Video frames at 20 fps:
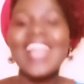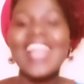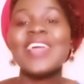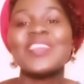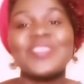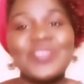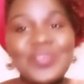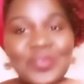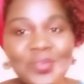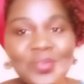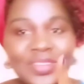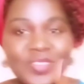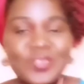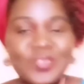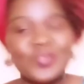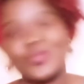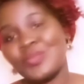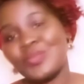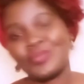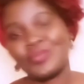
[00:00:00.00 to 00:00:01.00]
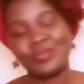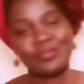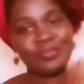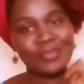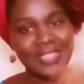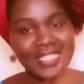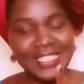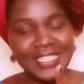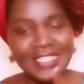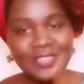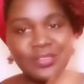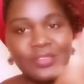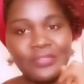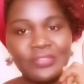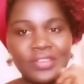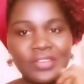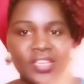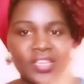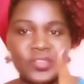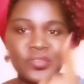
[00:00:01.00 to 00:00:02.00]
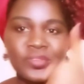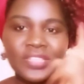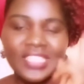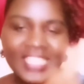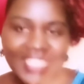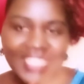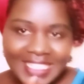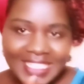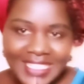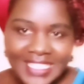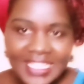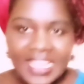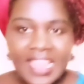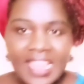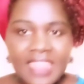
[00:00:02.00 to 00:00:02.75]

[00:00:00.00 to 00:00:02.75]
you know what to do. Please don't forget to hit